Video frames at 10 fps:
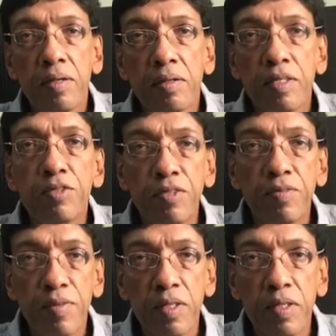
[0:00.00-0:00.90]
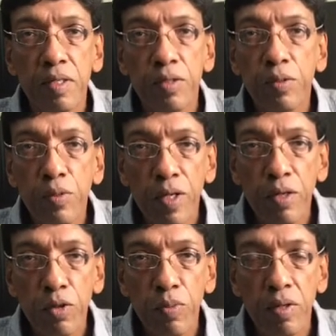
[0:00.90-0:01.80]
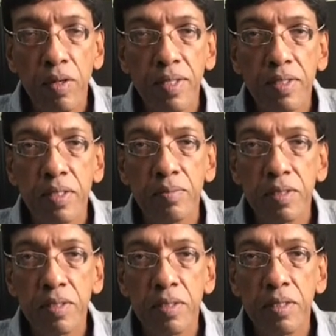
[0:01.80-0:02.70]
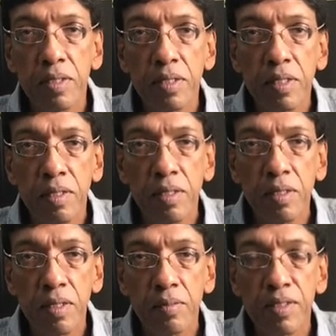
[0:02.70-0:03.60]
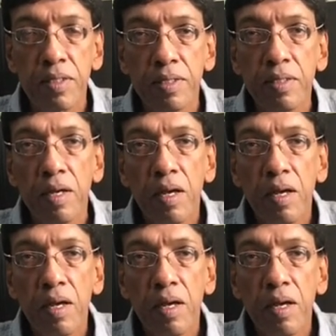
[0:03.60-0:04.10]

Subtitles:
rest of the UN Human Rights Commission